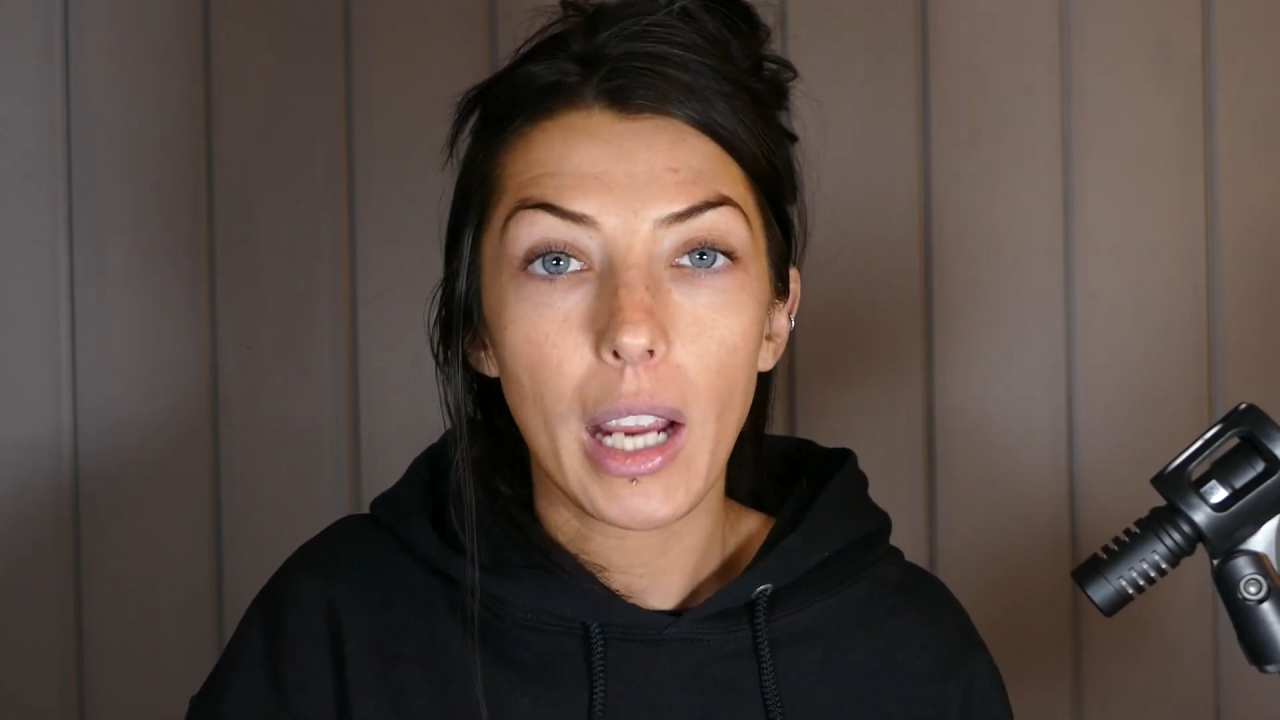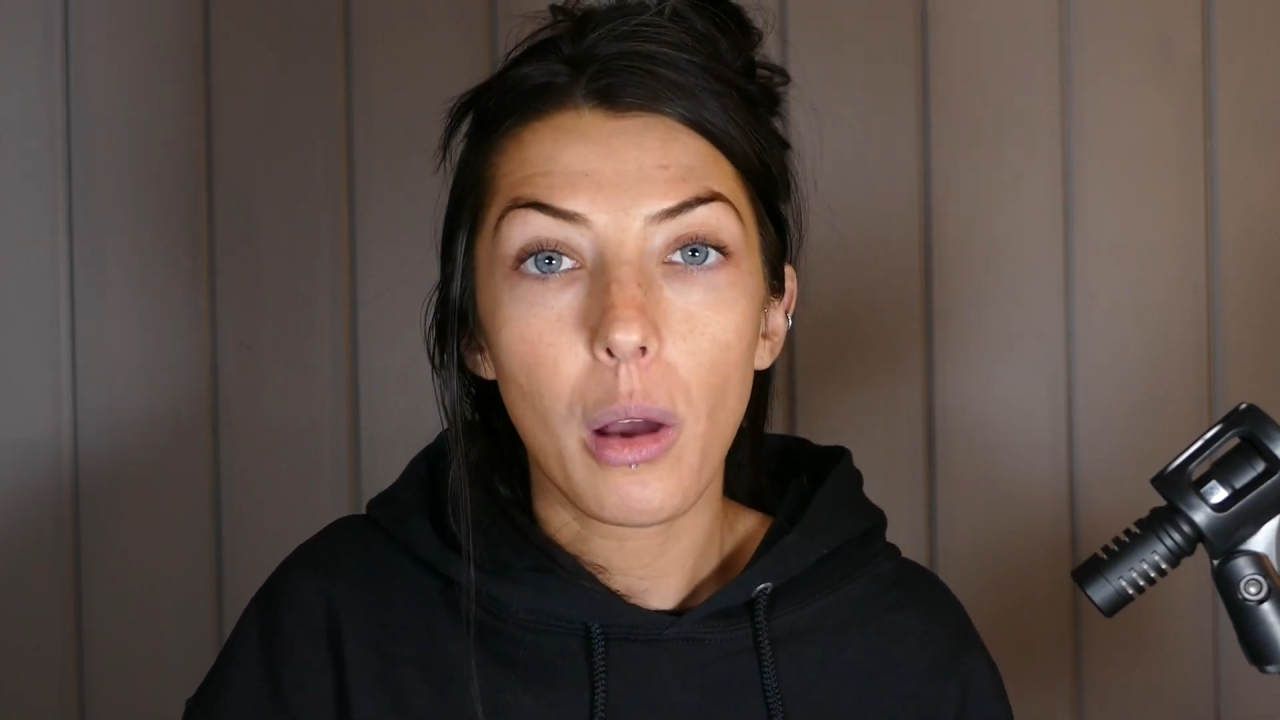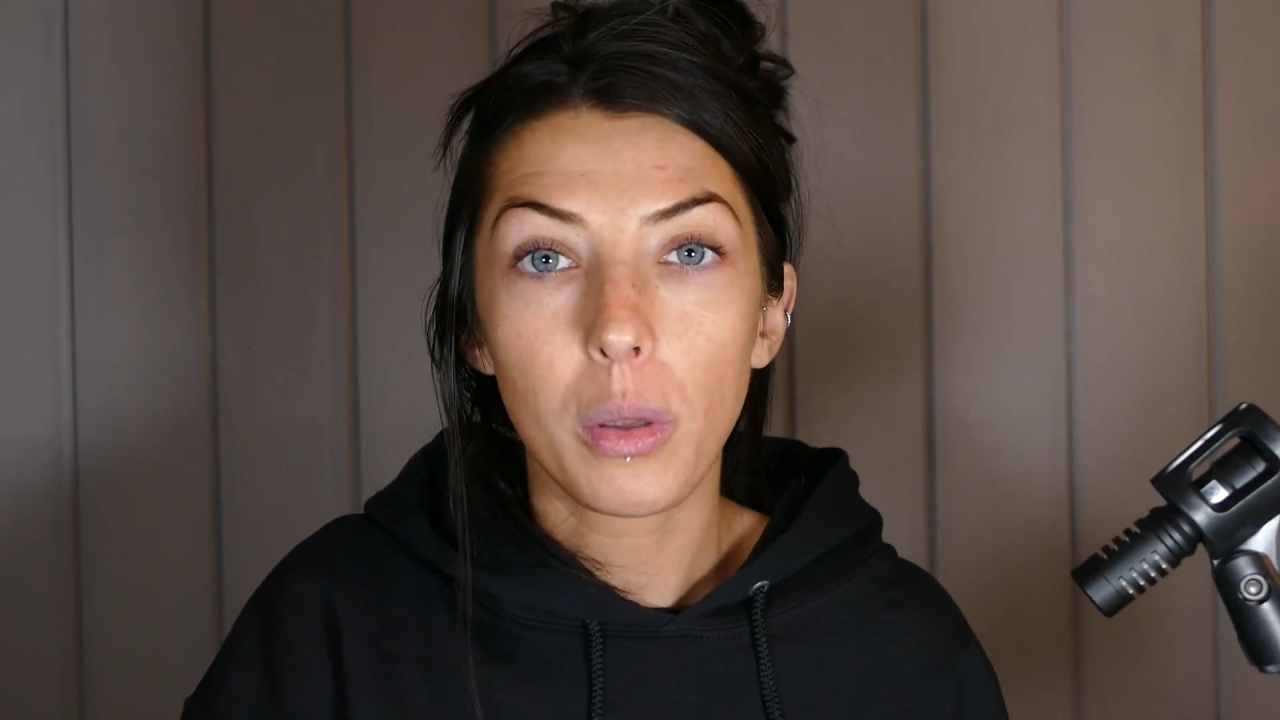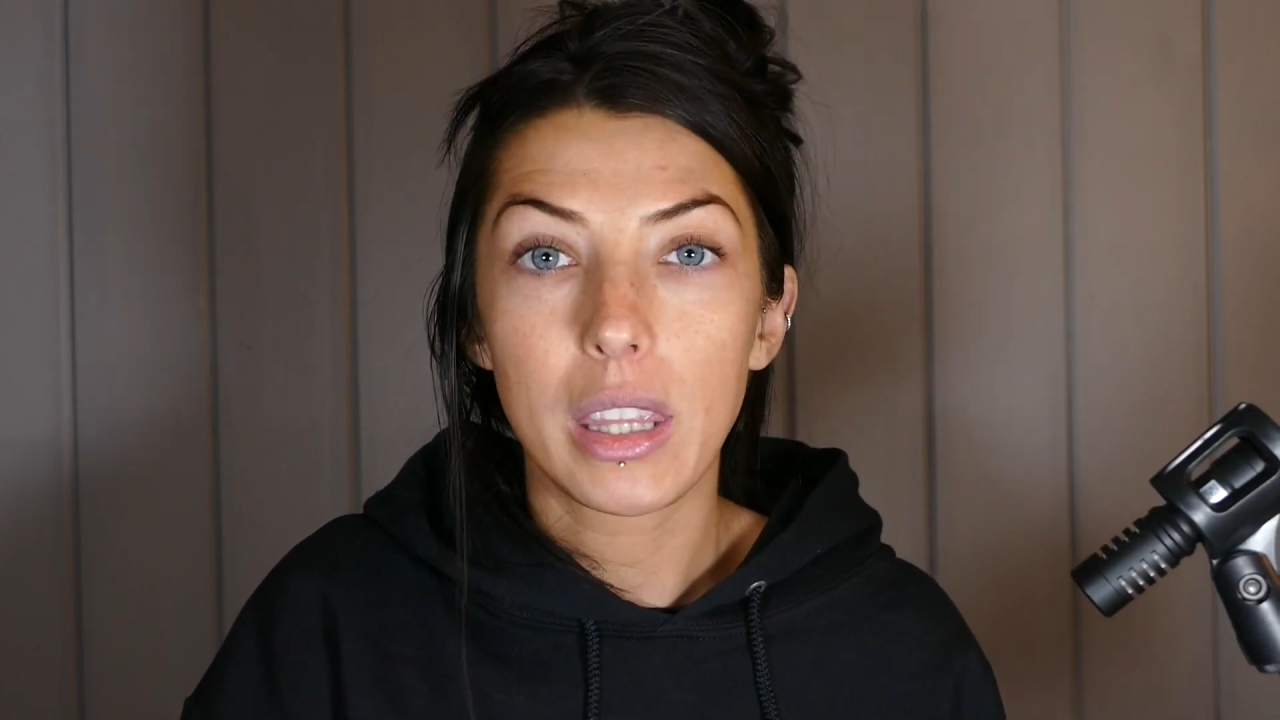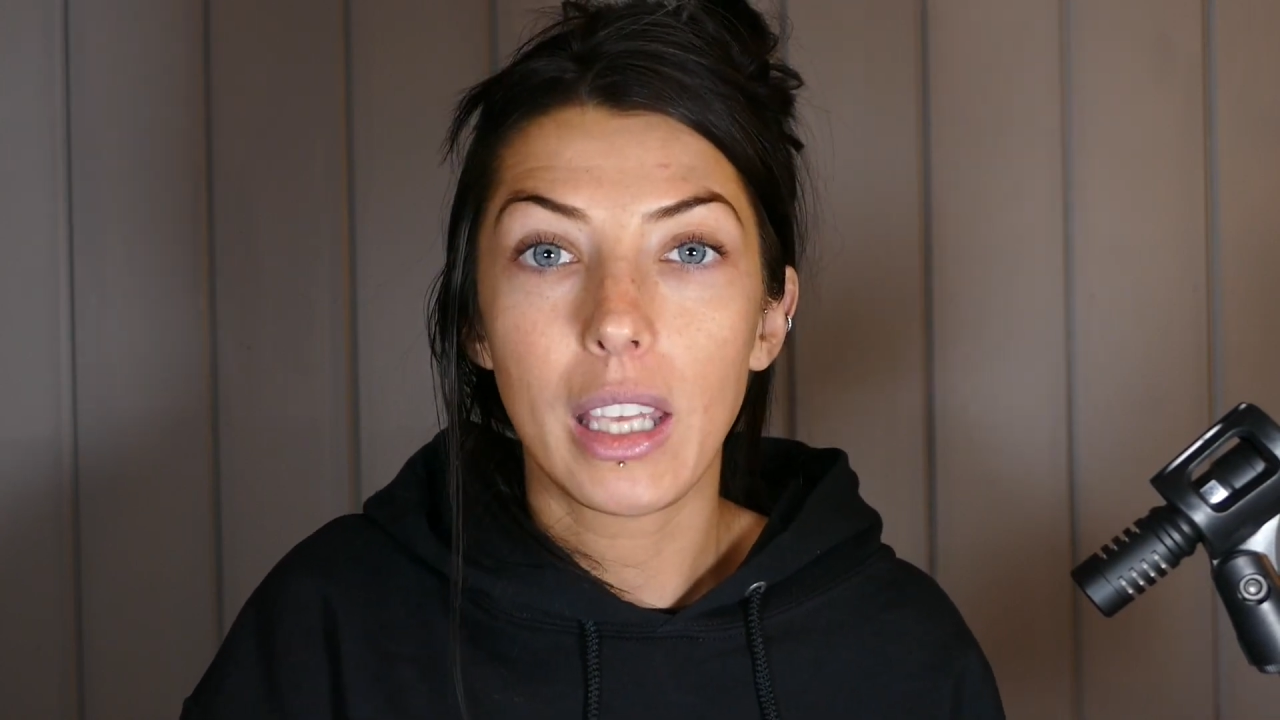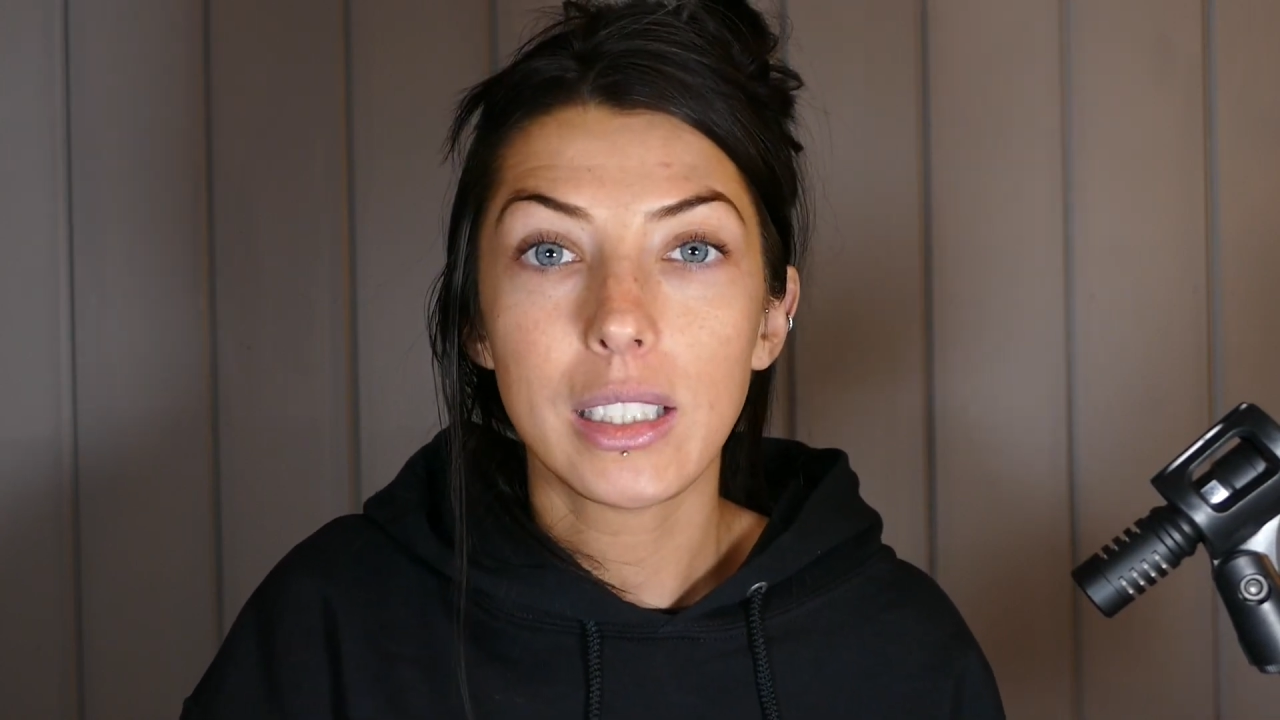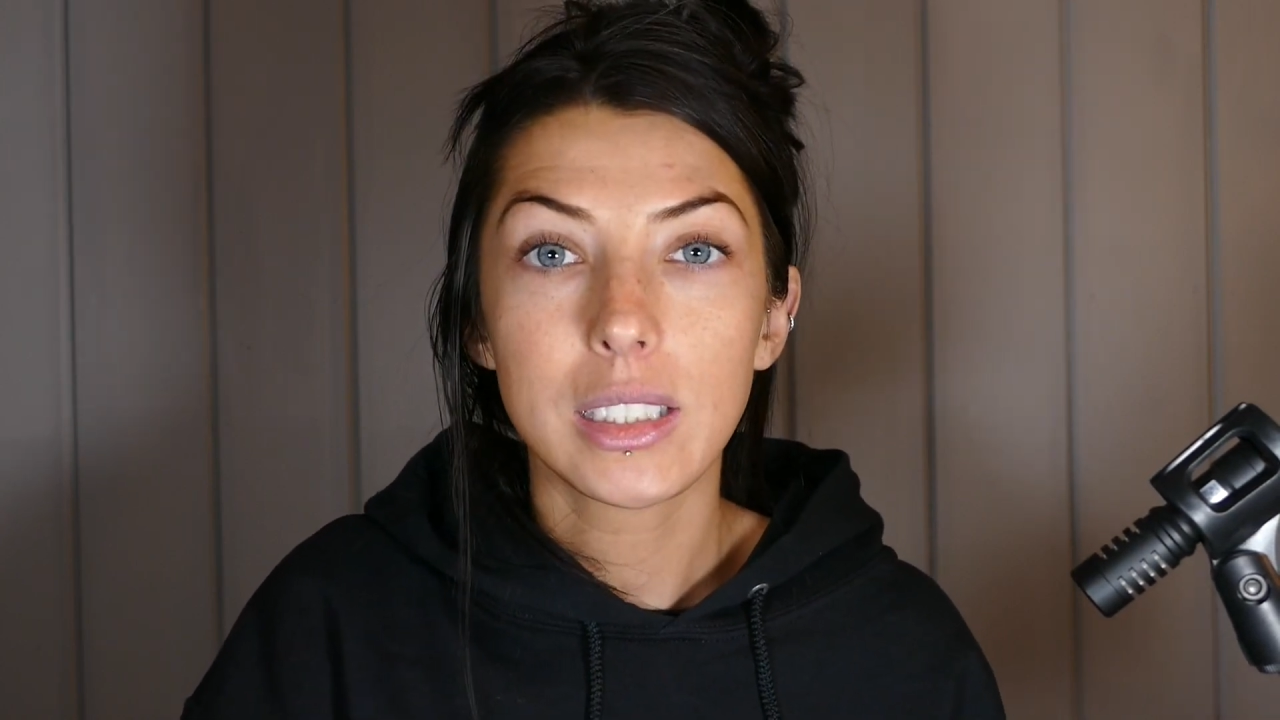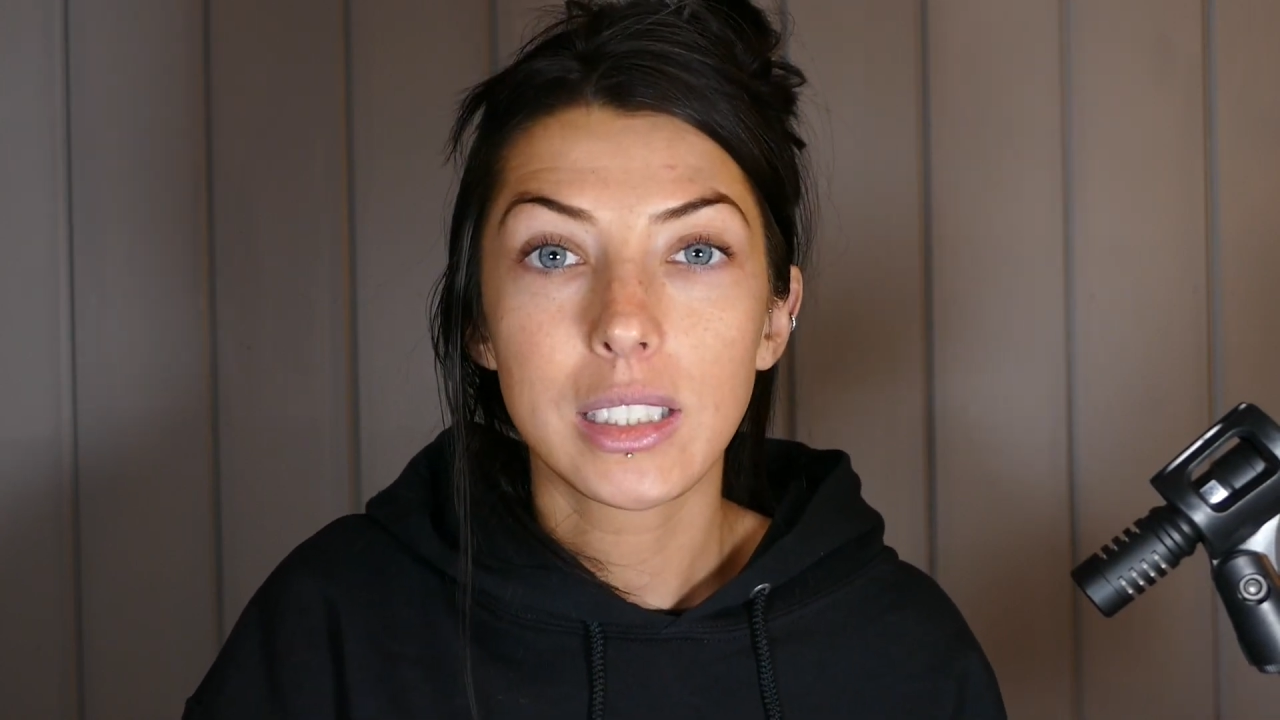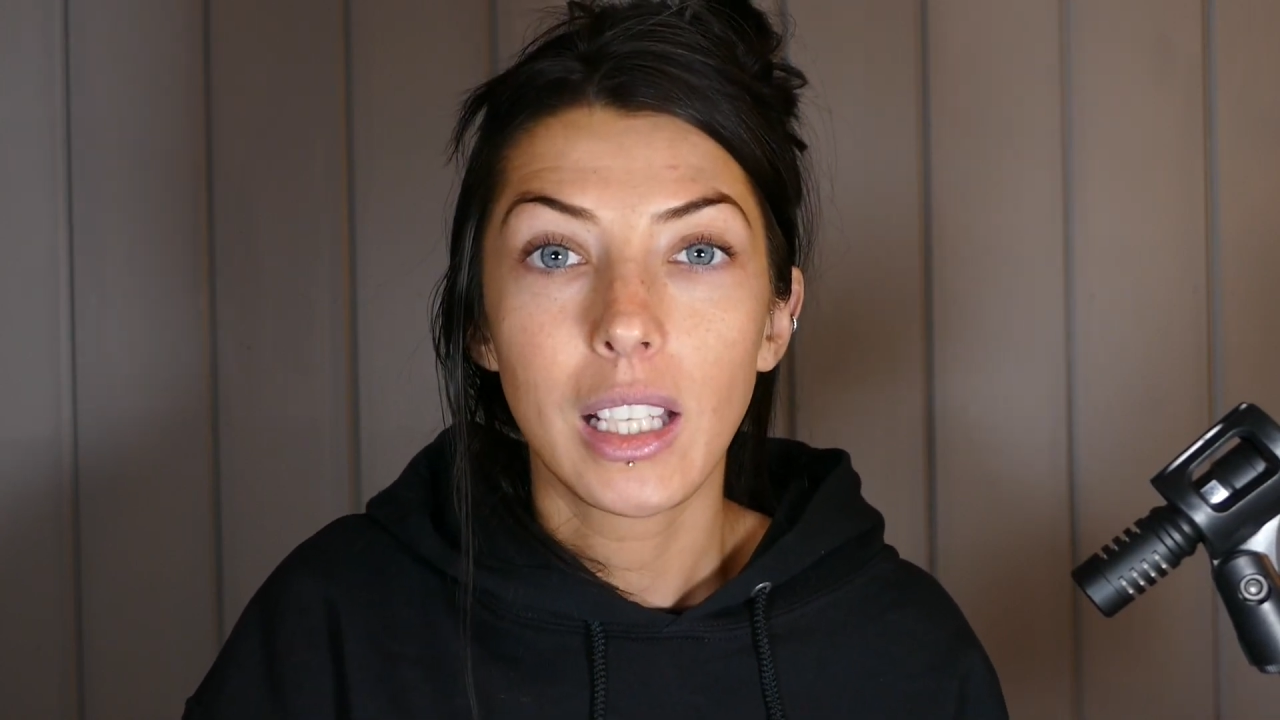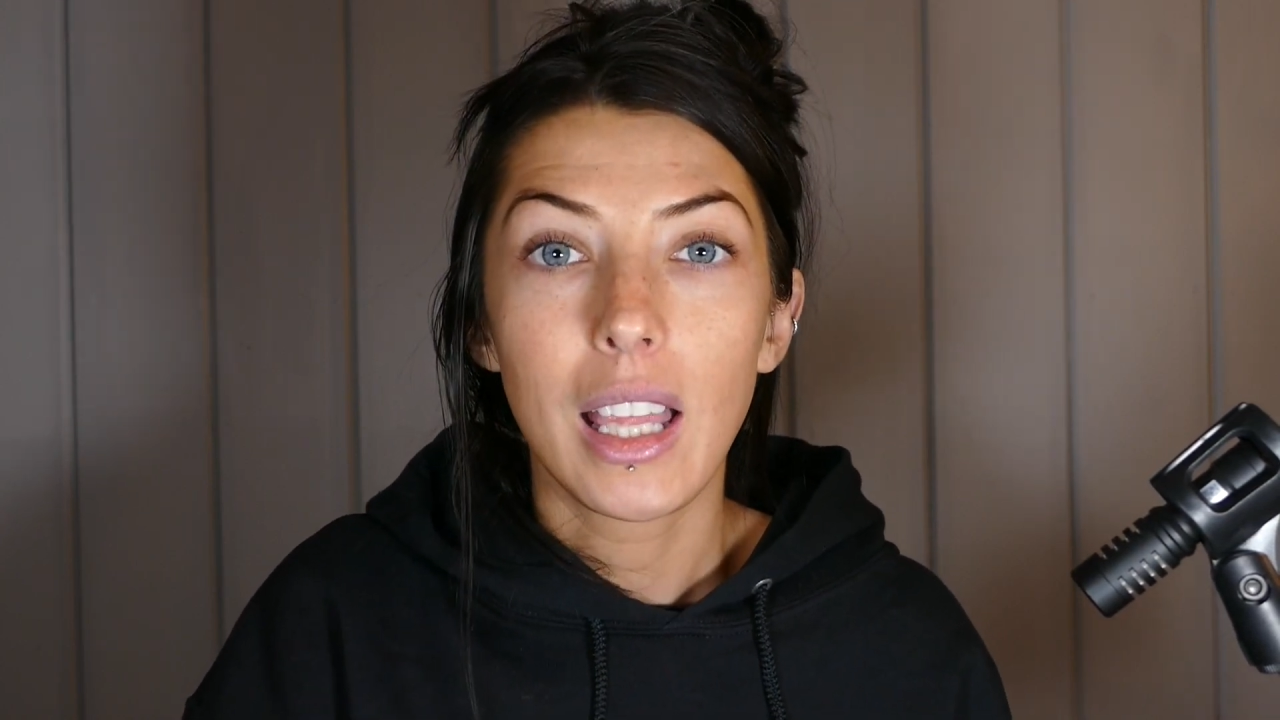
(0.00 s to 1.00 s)
out with
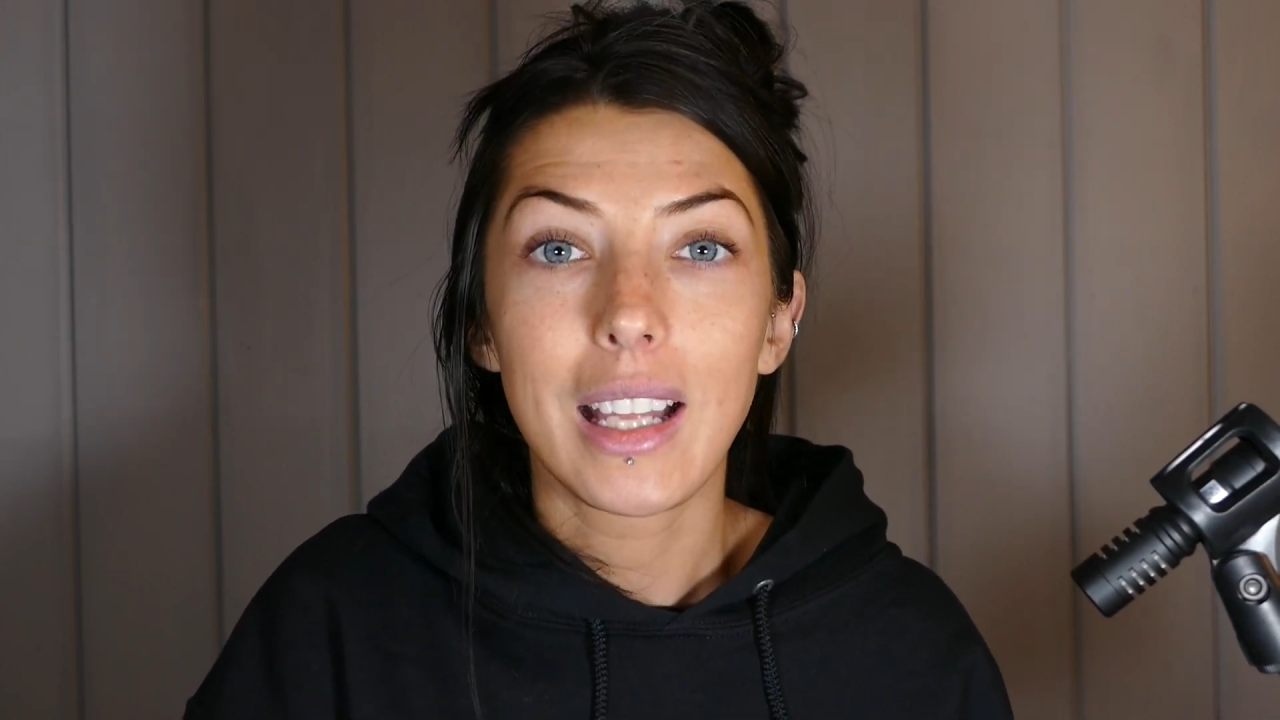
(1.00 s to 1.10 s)
this,